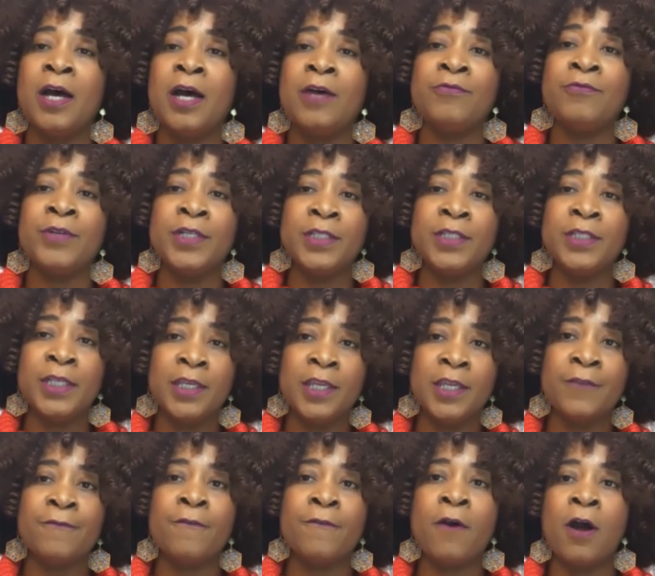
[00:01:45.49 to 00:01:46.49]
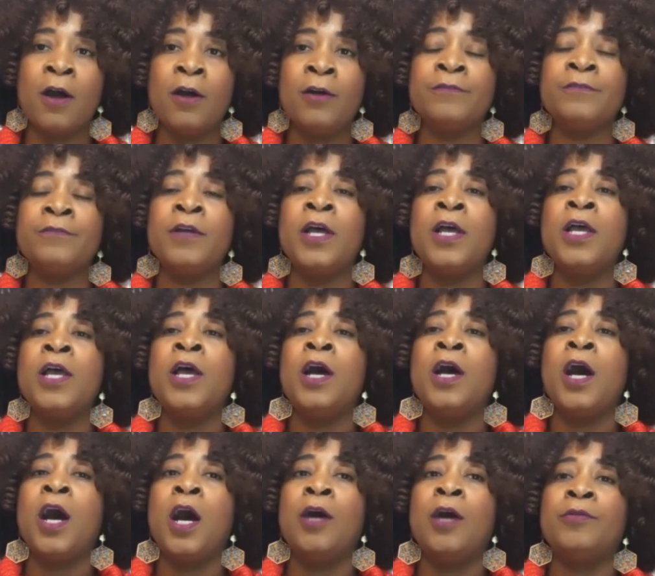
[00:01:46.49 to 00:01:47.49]
really evolved
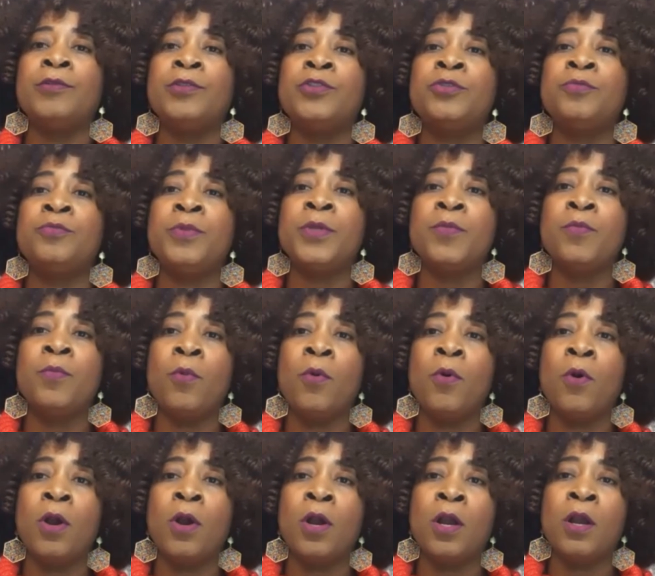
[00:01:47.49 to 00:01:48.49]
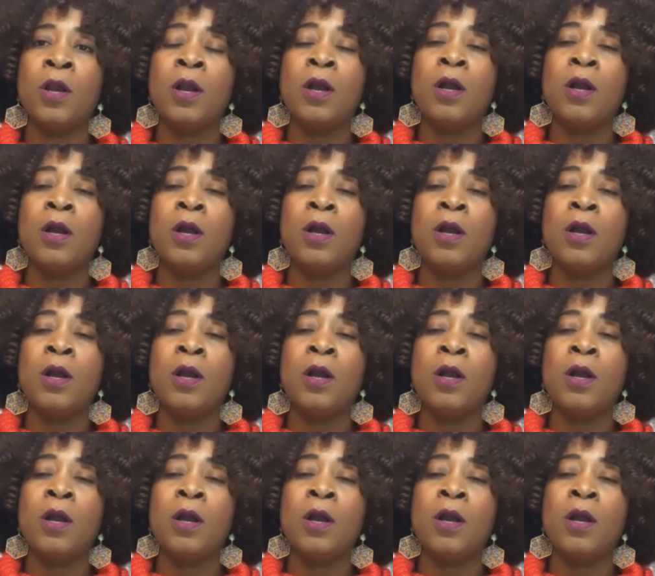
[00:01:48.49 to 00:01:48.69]
to be more